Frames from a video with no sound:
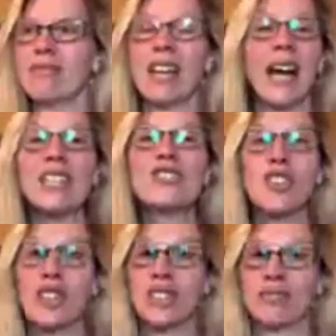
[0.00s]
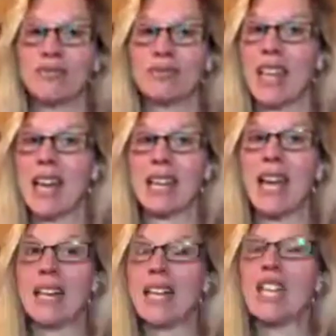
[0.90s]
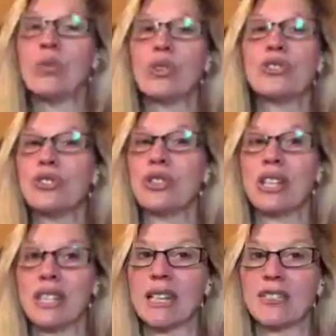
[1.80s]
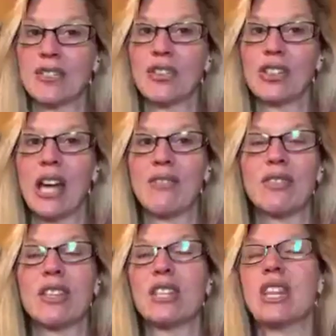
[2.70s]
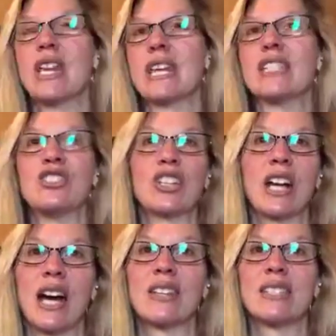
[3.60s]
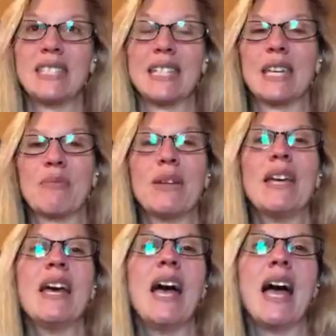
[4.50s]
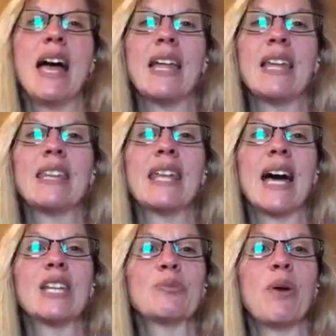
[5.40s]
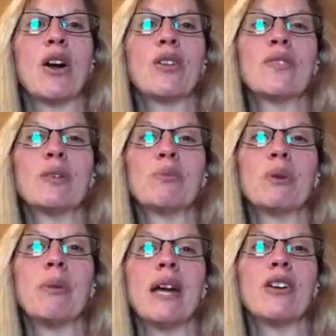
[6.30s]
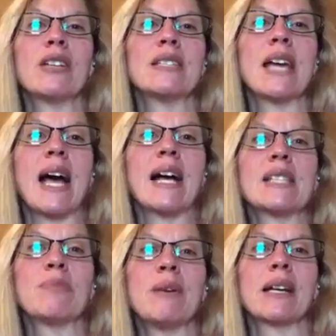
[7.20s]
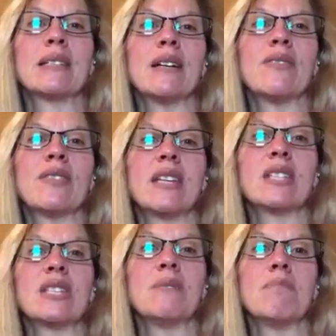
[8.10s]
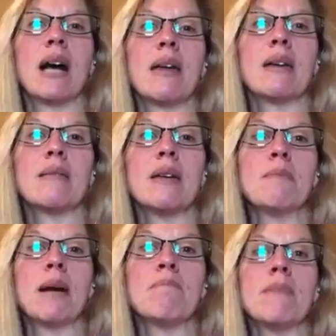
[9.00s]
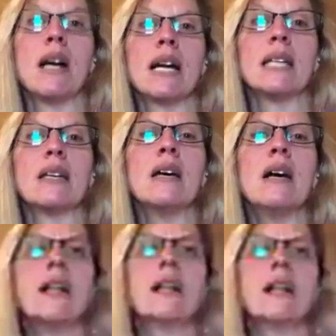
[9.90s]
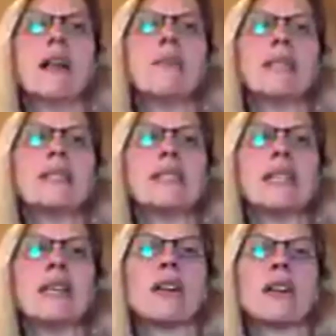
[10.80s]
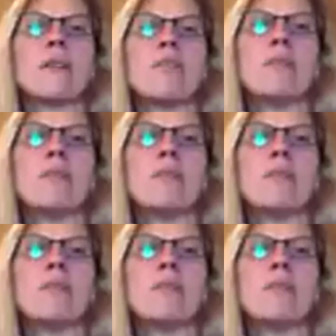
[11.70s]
God is good, and he will do good things in your life. The thing is, you got to seek him, and that is part of the preparedness aspect of things in my mind. Let me see here.